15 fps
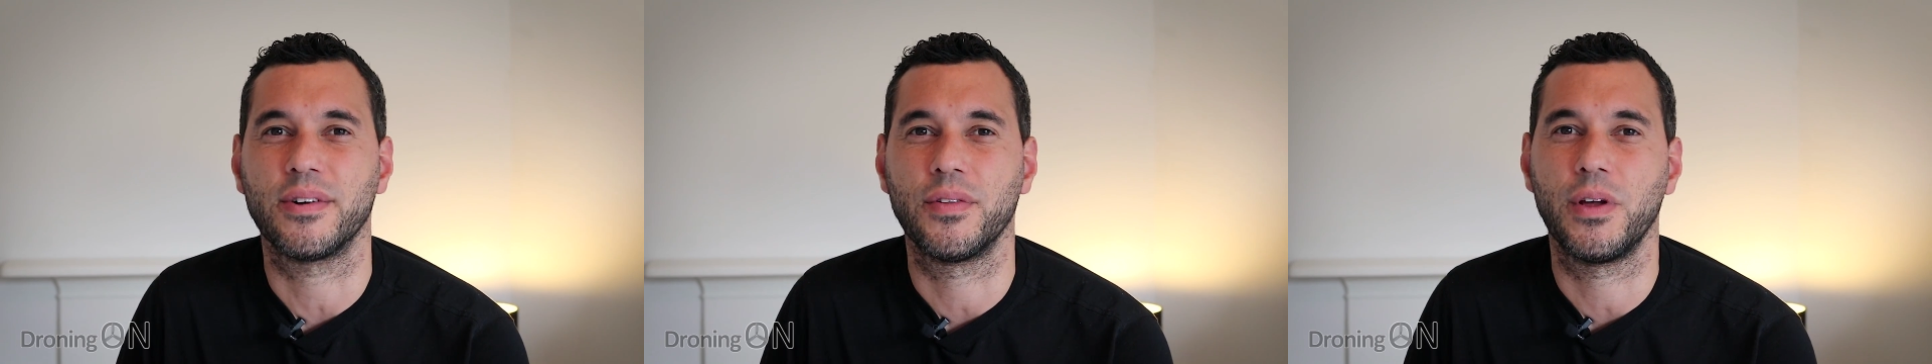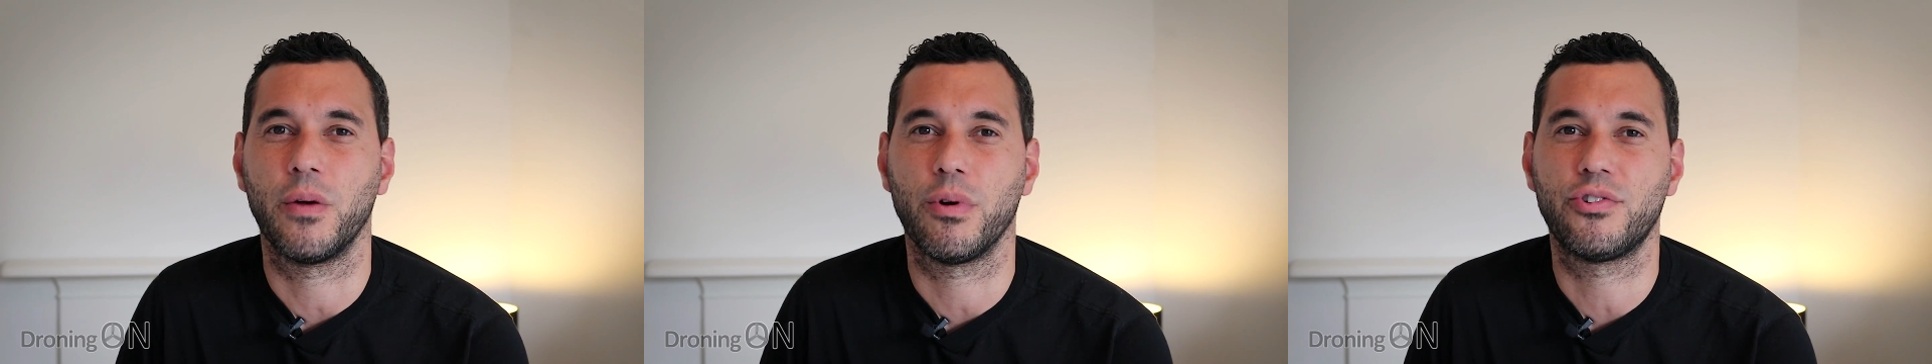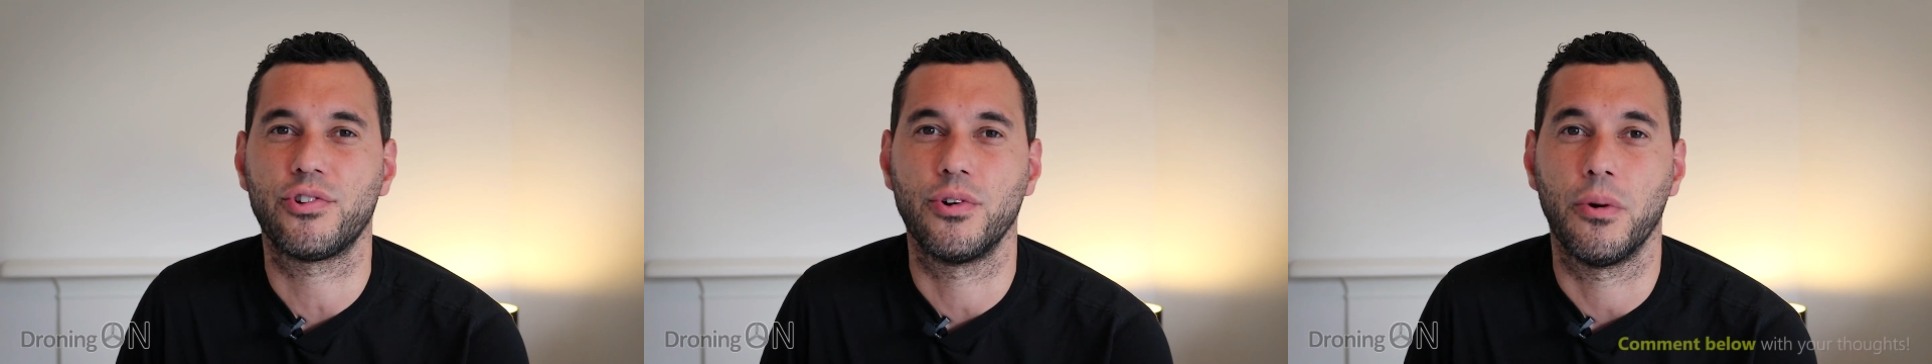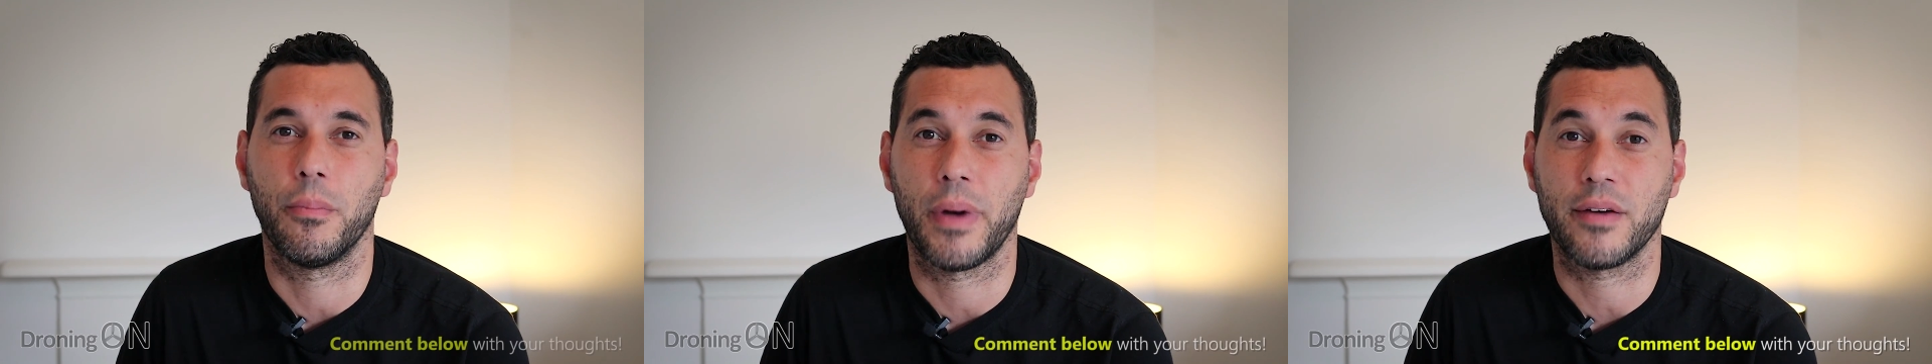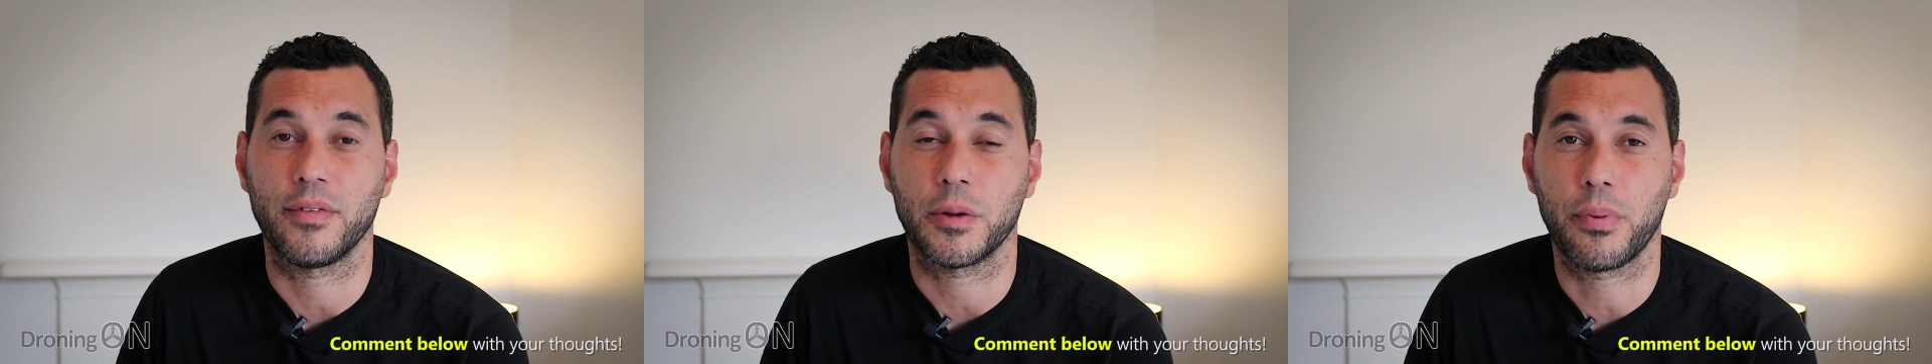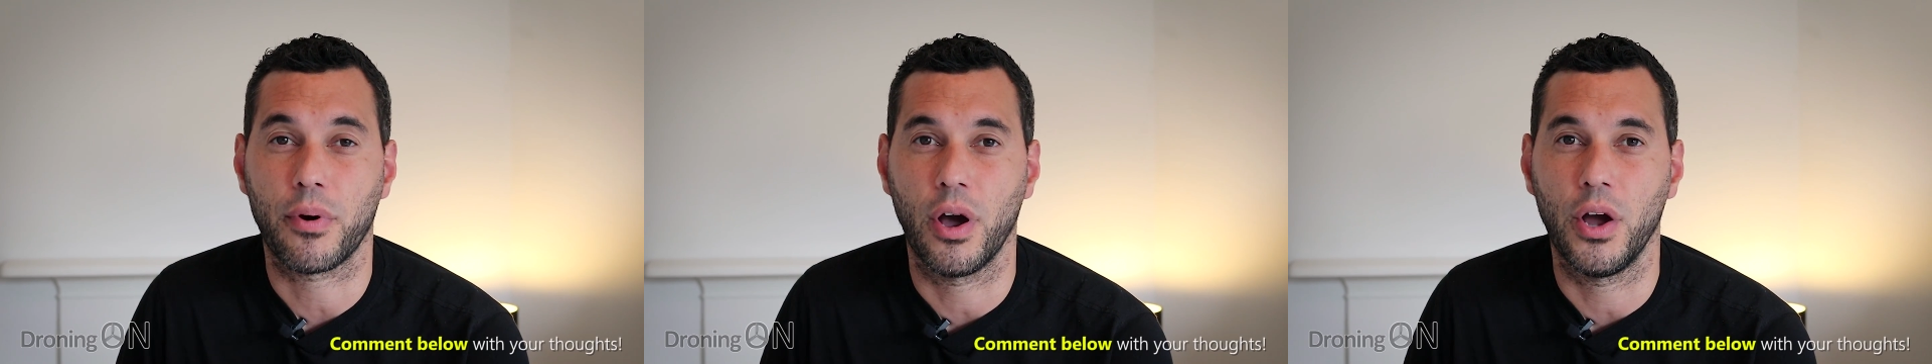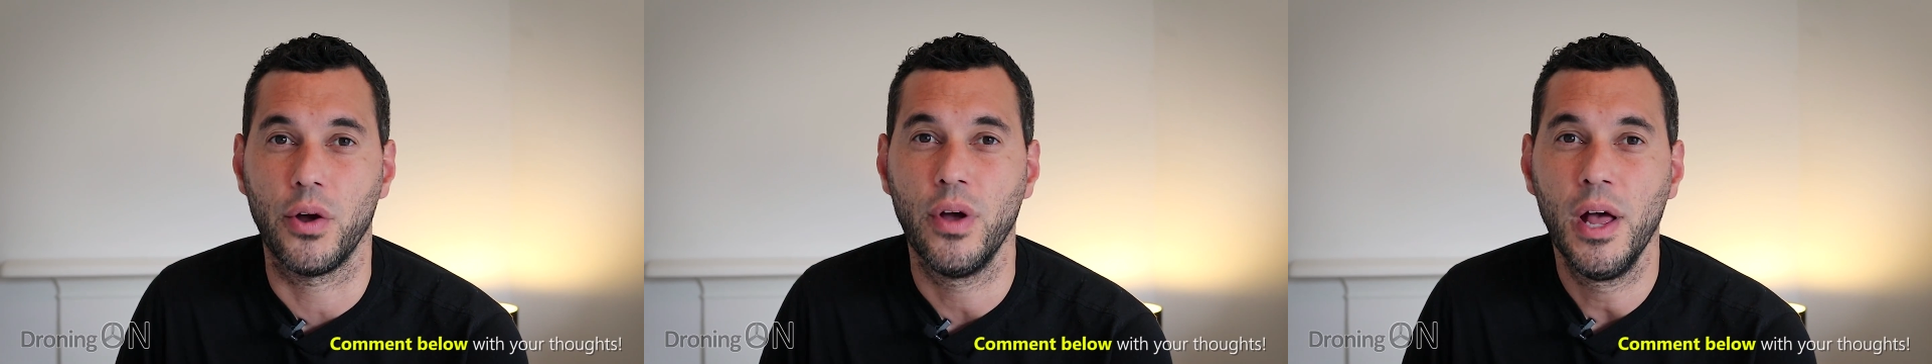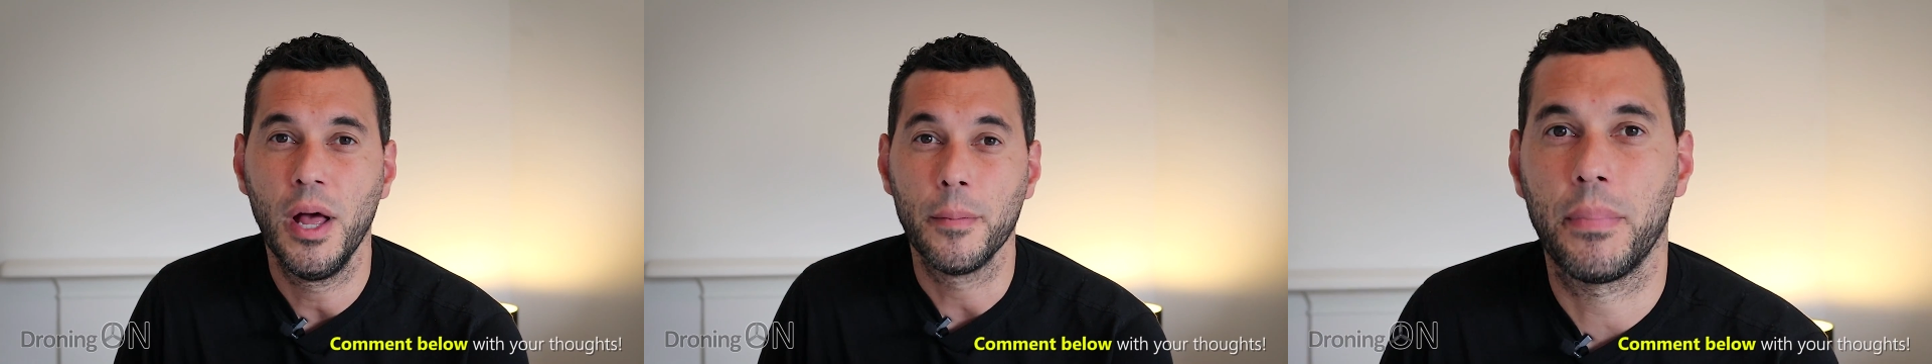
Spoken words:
on the original Mavic Pro,